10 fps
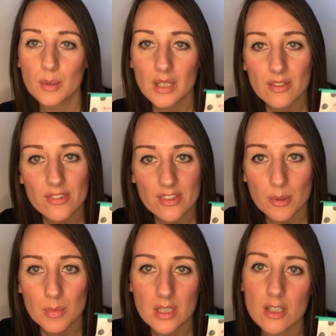We have
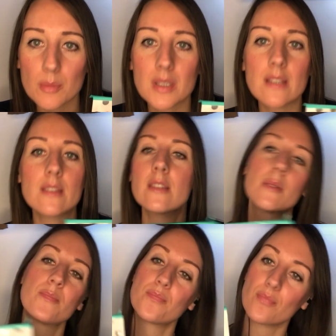some gummies,
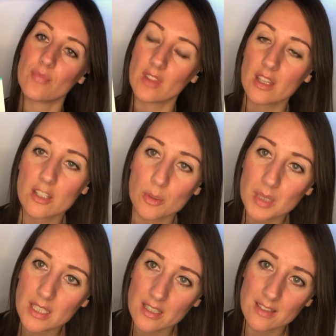
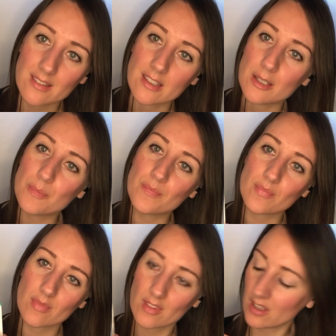gummy candy.
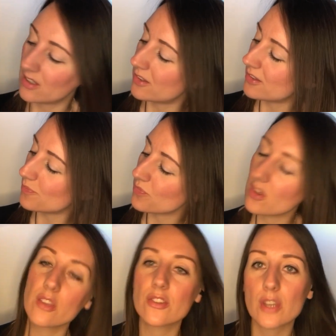It's
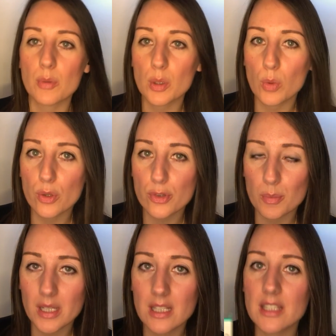sour
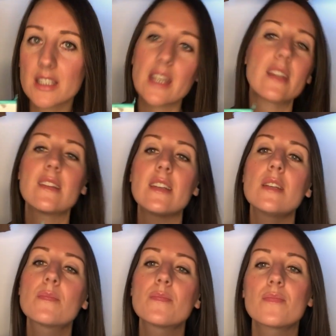watermelon candy.